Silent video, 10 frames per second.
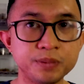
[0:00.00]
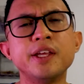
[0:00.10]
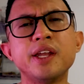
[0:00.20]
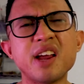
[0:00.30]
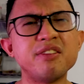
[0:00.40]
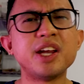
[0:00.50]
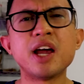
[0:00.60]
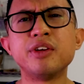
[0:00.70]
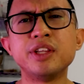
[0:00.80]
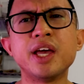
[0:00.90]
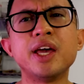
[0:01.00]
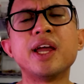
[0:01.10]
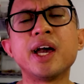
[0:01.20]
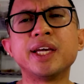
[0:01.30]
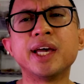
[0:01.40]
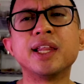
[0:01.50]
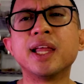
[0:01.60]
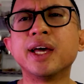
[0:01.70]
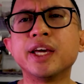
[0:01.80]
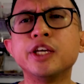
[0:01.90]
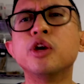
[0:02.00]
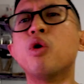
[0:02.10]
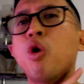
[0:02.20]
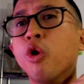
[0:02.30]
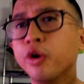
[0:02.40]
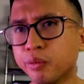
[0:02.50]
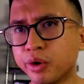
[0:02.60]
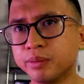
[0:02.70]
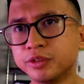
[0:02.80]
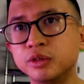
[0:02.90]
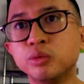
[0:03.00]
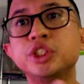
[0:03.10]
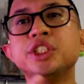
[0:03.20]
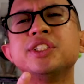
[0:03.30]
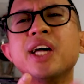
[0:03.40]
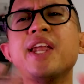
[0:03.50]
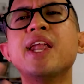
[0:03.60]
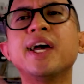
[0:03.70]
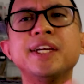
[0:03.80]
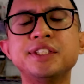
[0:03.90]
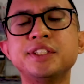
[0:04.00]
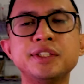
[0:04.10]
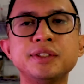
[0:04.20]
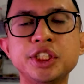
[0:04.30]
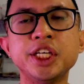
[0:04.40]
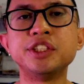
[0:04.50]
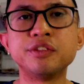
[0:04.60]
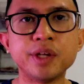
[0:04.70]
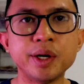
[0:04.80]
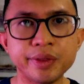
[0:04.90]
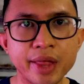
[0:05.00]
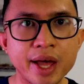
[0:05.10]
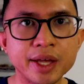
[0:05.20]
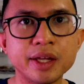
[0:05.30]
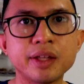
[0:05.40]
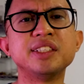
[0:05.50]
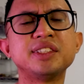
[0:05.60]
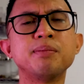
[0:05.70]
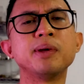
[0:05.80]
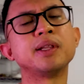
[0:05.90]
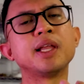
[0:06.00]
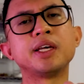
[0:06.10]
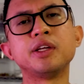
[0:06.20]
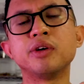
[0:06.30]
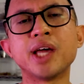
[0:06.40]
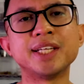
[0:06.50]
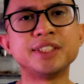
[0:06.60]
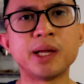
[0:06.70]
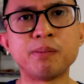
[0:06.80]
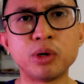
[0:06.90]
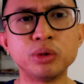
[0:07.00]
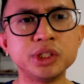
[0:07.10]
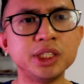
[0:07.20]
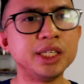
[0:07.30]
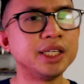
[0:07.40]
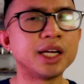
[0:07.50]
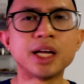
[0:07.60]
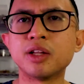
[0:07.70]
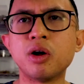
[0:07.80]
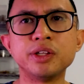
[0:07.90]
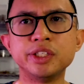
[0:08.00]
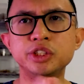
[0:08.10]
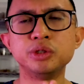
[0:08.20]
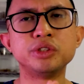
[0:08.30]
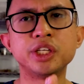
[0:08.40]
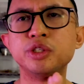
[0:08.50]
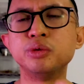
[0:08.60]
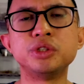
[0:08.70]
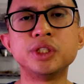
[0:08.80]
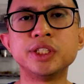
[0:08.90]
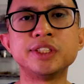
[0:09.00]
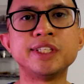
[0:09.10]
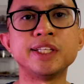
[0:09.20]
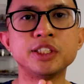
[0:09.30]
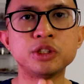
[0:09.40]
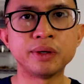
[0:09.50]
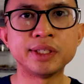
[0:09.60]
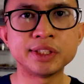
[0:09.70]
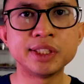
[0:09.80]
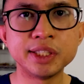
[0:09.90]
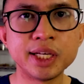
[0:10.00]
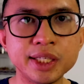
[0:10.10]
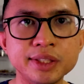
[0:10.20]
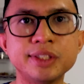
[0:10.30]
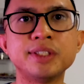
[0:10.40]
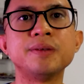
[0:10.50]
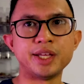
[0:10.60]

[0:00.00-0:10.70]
And then every now and then I get like, you know, hornworms, which is a nice change of their diet. It's a bit like, you know, it has that protein, it got all the juice and nutrients that the tarantula needs.